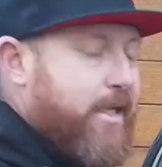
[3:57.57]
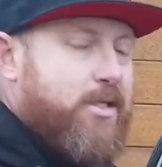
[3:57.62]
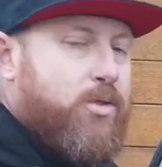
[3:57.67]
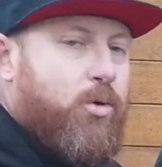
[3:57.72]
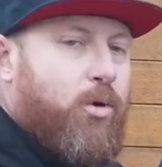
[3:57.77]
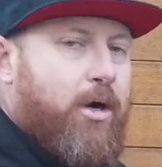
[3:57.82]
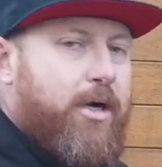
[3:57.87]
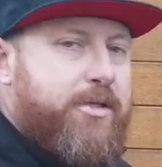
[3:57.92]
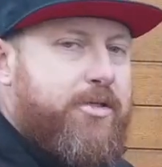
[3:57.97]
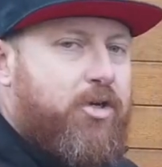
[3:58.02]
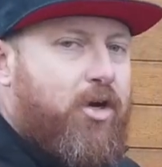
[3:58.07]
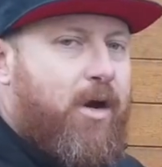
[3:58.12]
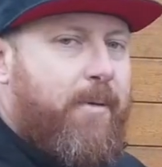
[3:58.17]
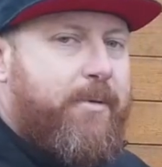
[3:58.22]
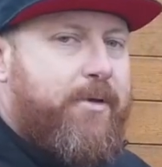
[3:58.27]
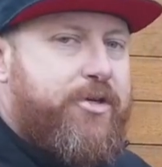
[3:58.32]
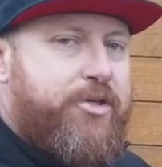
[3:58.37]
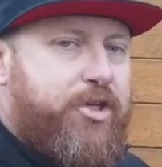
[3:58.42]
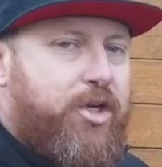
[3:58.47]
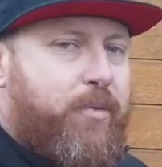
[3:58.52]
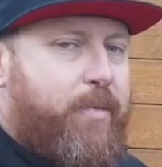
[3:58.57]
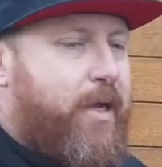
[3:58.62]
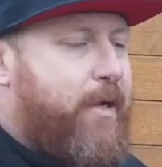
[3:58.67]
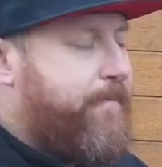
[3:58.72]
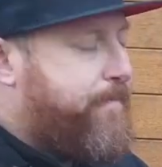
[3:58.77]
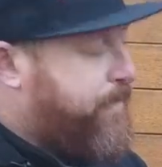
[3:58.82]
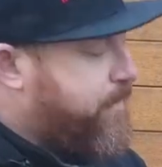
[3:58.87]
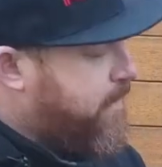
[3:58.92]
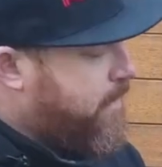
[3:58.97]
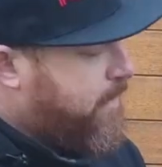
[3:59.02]
That's quite time
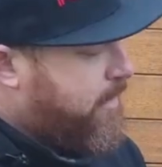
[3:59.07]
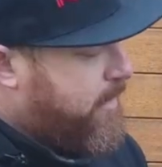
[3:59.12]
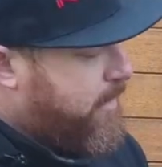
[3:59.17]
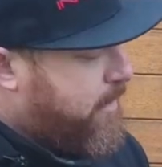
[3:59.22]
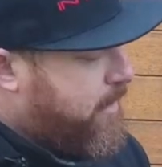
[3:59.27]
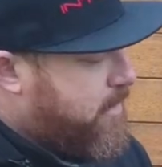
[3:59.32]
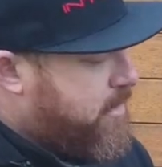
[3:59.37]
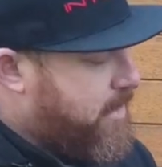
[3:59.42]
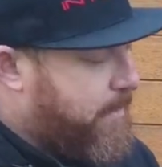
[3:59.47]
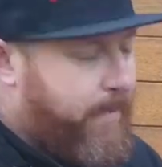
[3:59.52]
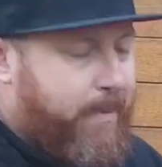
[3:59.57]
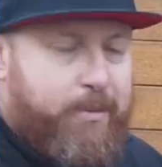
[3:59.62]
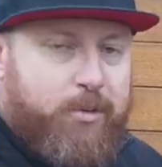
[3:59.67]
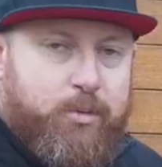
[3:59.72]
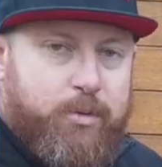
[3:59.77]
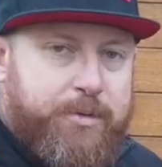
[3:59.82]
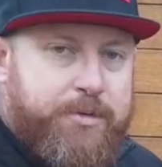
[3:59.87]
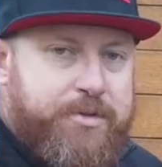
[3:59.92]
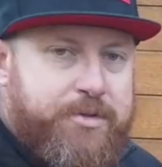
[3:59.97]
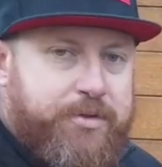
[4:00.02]
consuming. Some people will